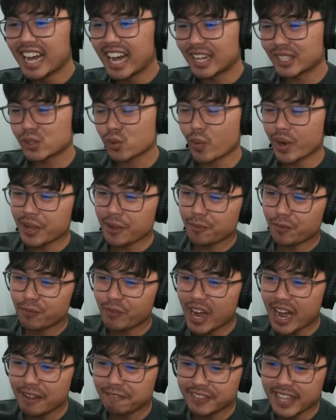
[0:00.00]

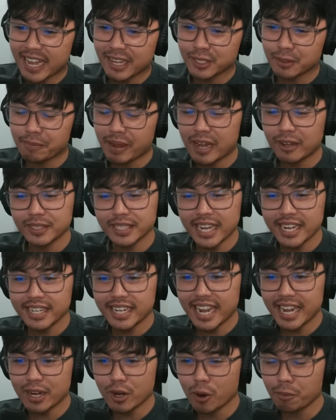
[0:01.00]
25,000 power,
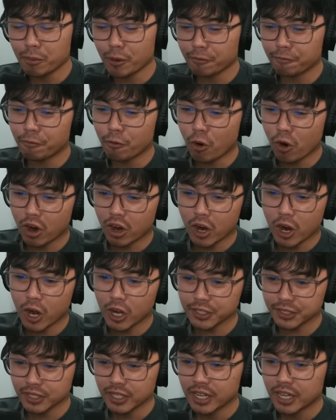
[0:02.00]
10k combo for
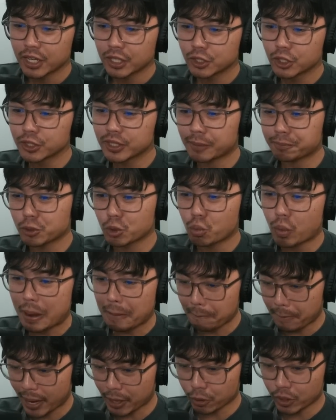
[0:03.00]
cost. Choose up to
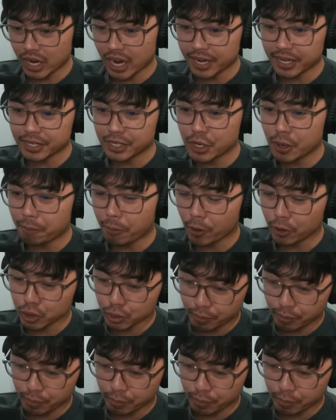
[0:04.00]
1 battle card in your opponent's